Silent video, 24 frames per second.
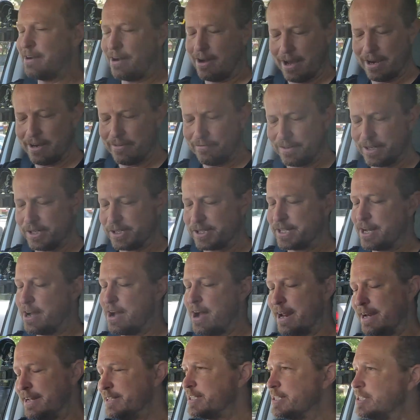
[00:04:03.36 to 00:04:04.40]
kind of
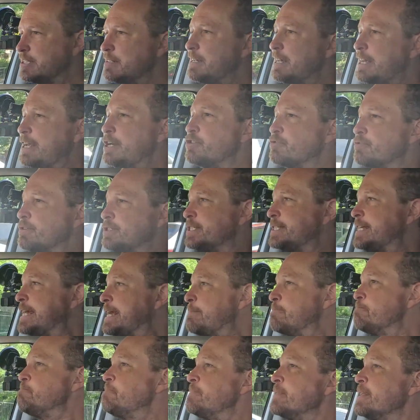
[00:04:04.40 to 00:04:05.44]
design. It's
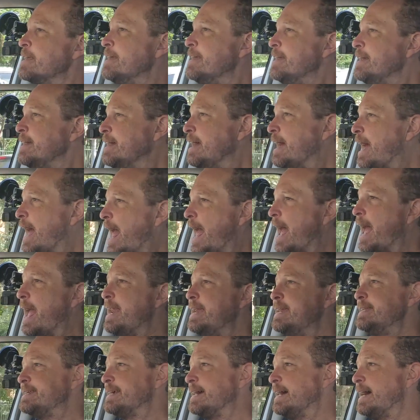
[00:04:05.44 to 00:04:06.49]
interesting.
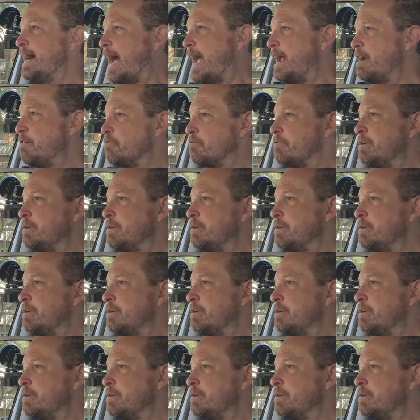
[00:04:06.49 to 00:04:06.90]
And a